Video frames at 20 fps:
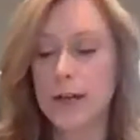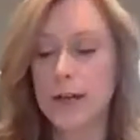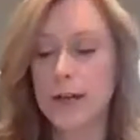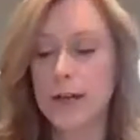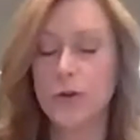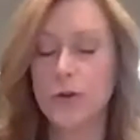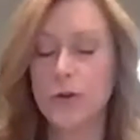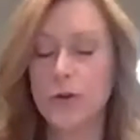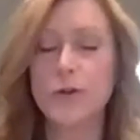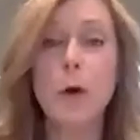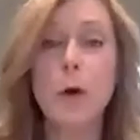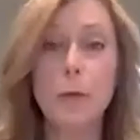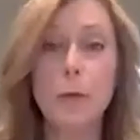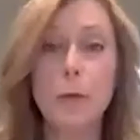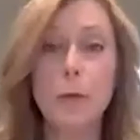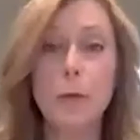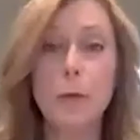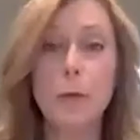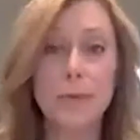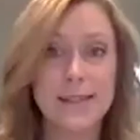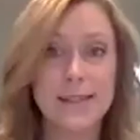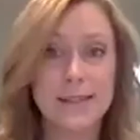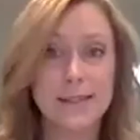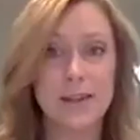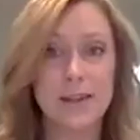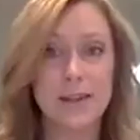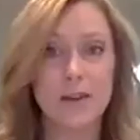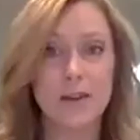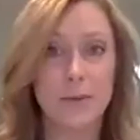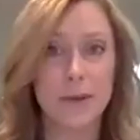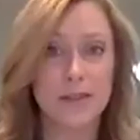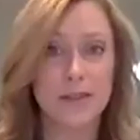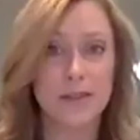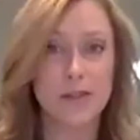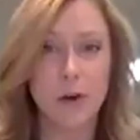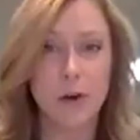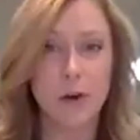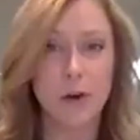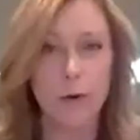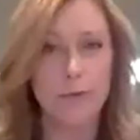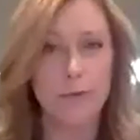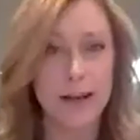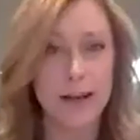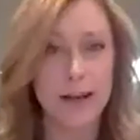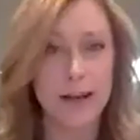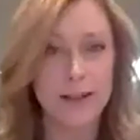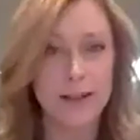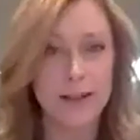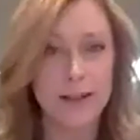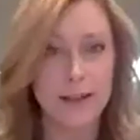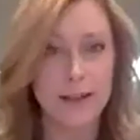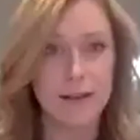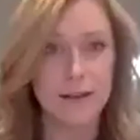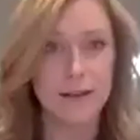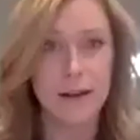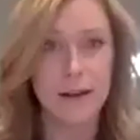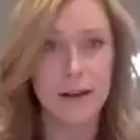You know, small businesses have been so affected